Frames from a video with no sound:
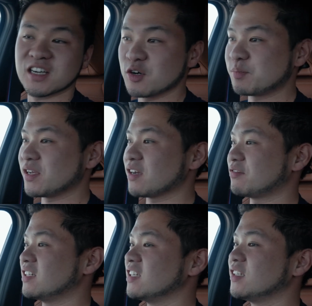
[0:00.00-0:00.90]

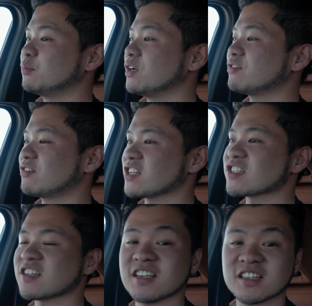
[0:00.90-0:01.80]
OPF delete with a
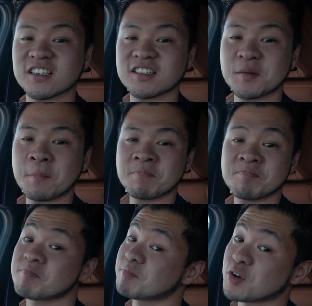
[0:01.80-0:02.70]
resonator.
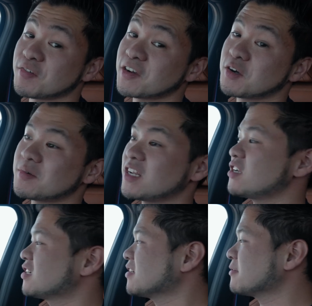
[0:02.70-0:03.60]
Perfect
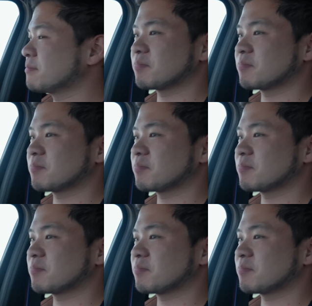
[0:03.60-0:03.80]
combination.